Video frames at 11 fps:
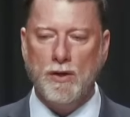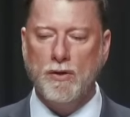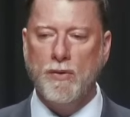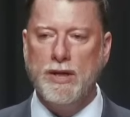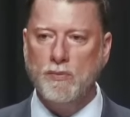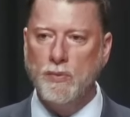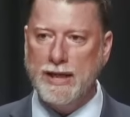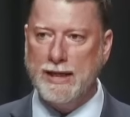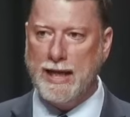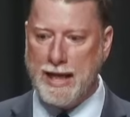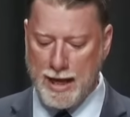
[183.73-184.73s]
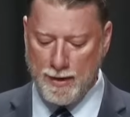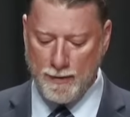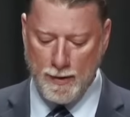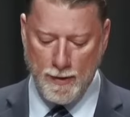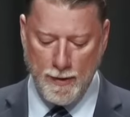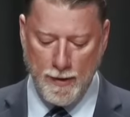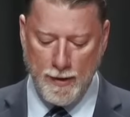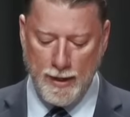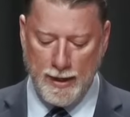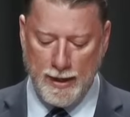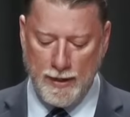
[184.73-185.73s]
I'll go ahead and read it again.
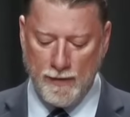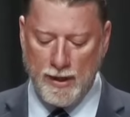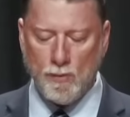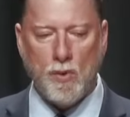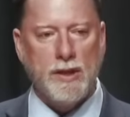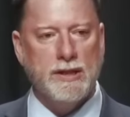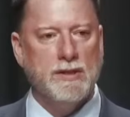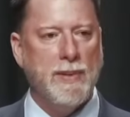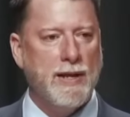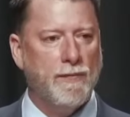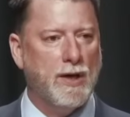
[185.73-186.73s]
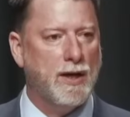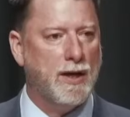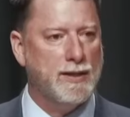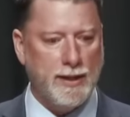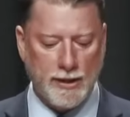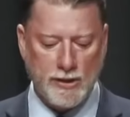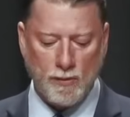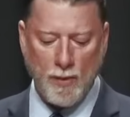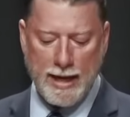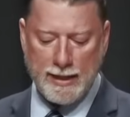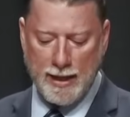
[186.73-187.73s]
And then we'll expand the context
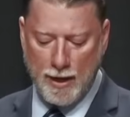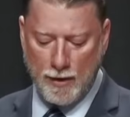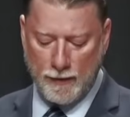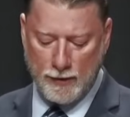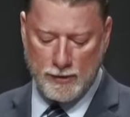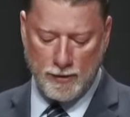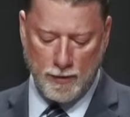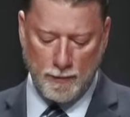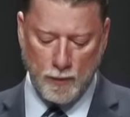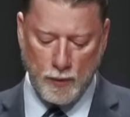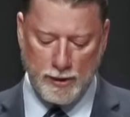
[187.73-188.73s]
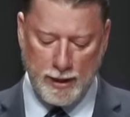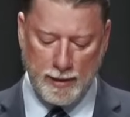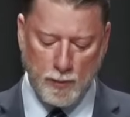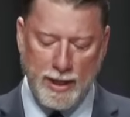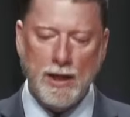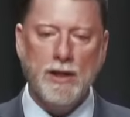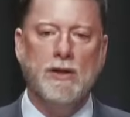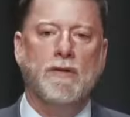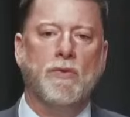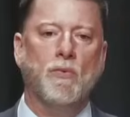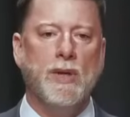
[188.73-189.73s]
right there in the psalm with, and bring in a
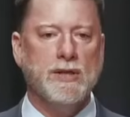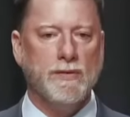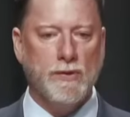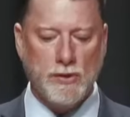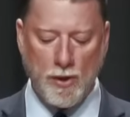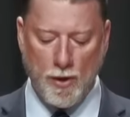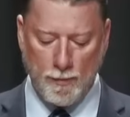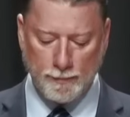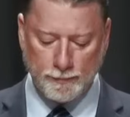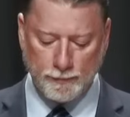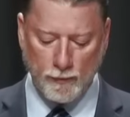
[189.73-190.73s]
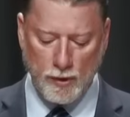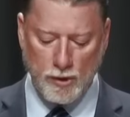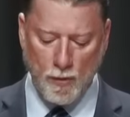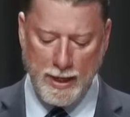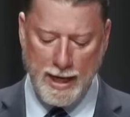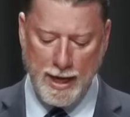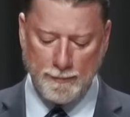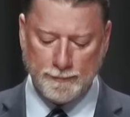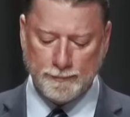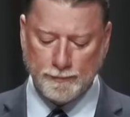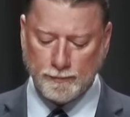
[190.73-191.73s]
little of the rest of the psalm. So, again,
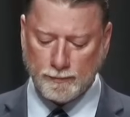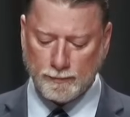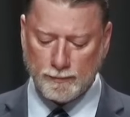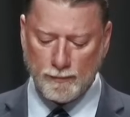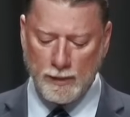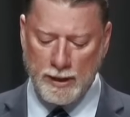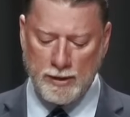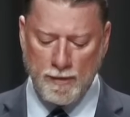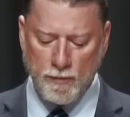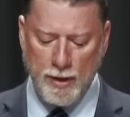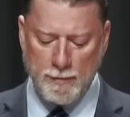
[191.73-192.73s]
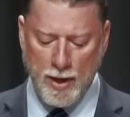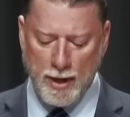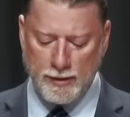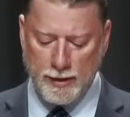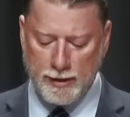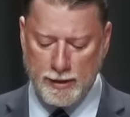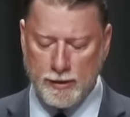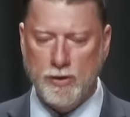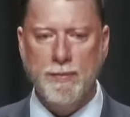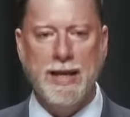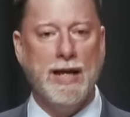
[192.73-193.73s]
as my friend posited it
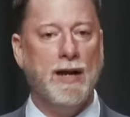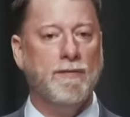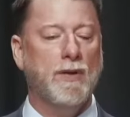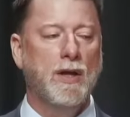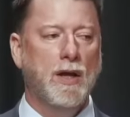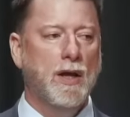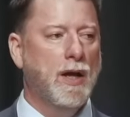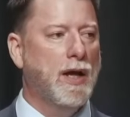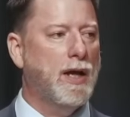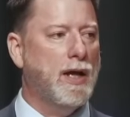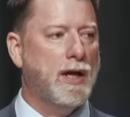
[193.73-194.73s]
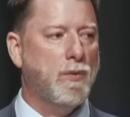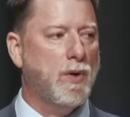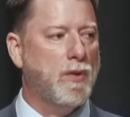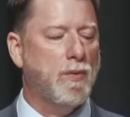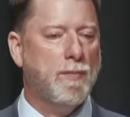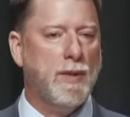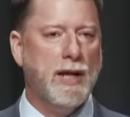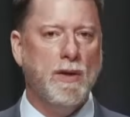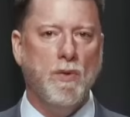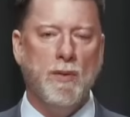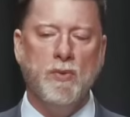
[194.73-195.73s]
to me, and I've uh,
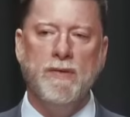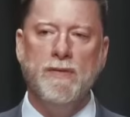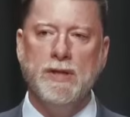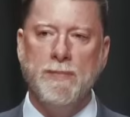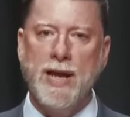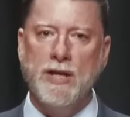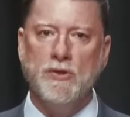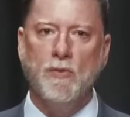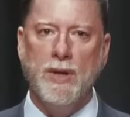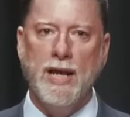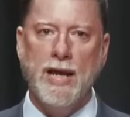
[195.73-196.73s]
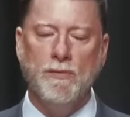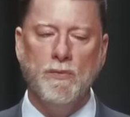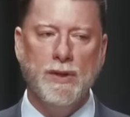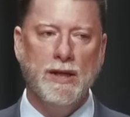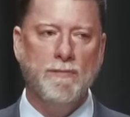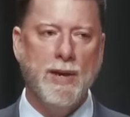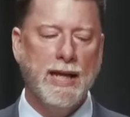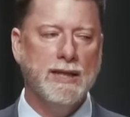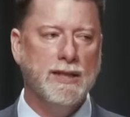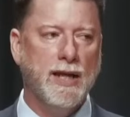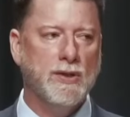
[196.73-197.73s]
my, my, previous pastor we had when we lived
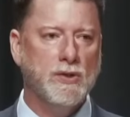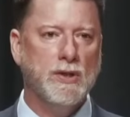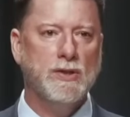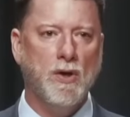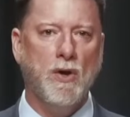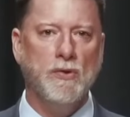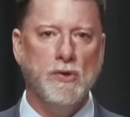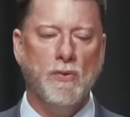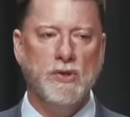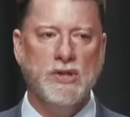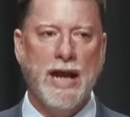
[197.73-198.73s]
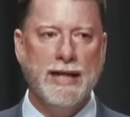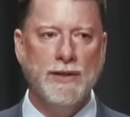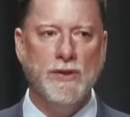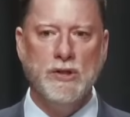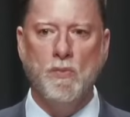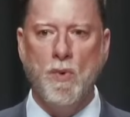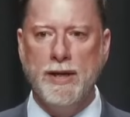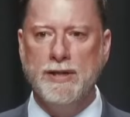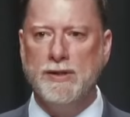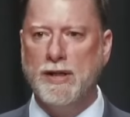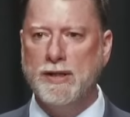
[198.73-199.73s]
back in Texas also cited this
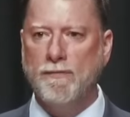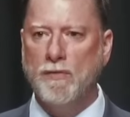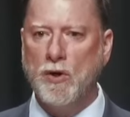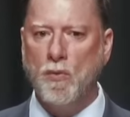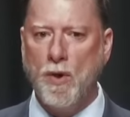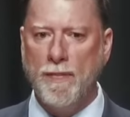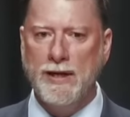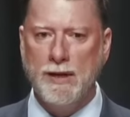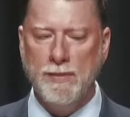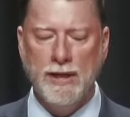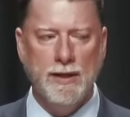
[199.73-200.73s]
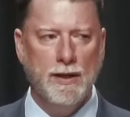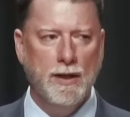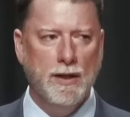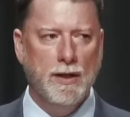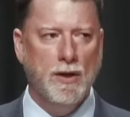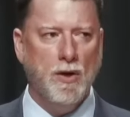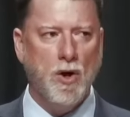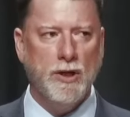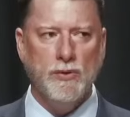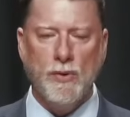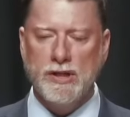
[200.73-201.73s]
one as a difficult one that could be
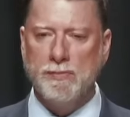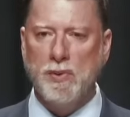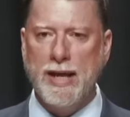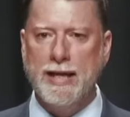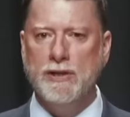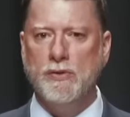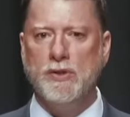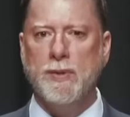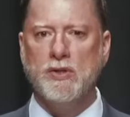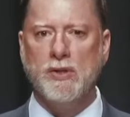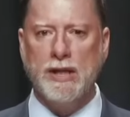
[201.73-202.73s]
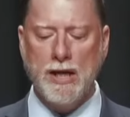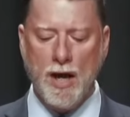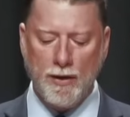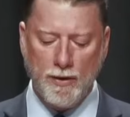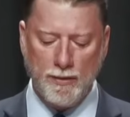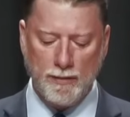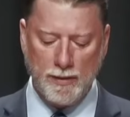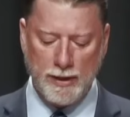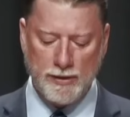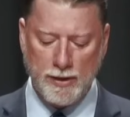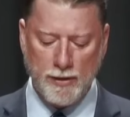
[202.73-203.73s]
hard to explain to especially younger
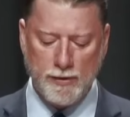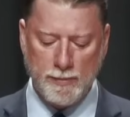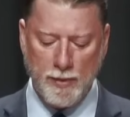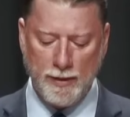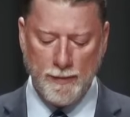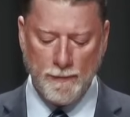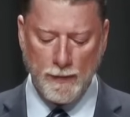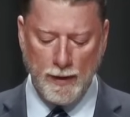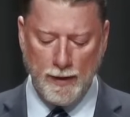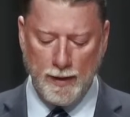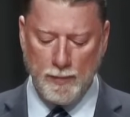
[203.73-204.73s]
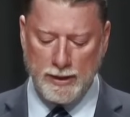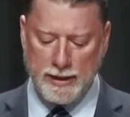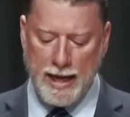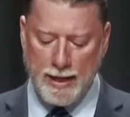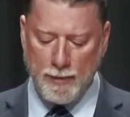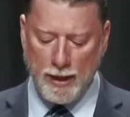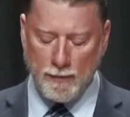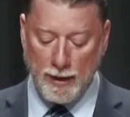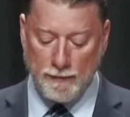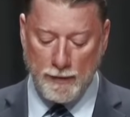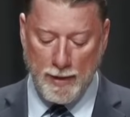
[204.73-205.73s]
listeners, but, but to anybody
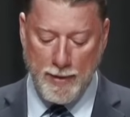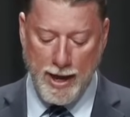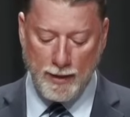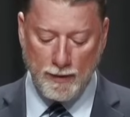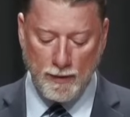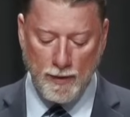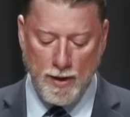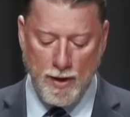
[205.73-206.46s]
really for that matter.